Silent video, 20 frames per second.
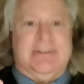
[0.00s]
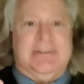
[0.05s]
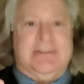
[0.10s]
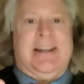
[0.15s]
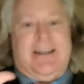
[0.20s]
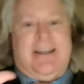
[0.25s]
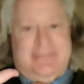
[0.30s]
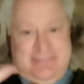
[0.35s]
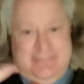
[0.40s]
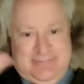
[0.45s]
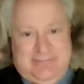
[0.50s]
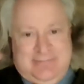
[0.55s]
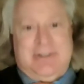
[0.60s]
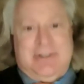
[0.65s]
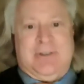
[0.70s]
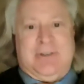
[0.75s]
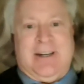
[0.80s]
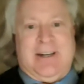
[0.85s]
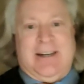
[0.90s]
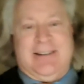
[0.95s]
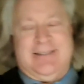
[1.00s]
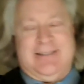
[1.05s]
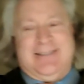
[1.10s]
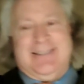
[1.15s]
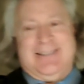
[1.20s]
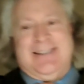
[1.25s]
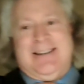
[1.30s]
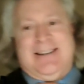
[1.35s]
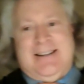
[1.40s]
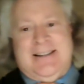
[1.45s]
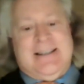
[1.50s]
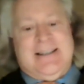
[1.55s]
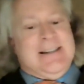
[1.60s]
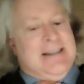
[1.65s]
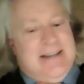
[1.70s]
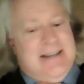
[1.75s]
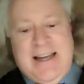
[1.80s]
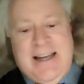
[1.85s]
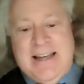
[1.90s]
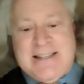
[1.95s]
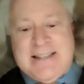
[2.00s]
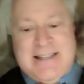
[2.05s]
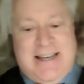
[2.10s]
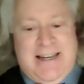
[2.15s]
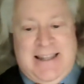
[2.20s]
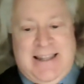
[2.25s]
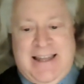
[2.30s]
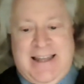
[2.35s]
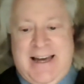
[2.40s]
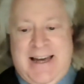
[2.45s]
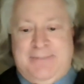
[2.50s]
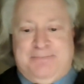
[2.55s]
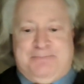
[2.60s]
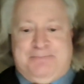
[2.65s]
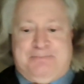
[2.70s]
Yeah, okay. It's like that.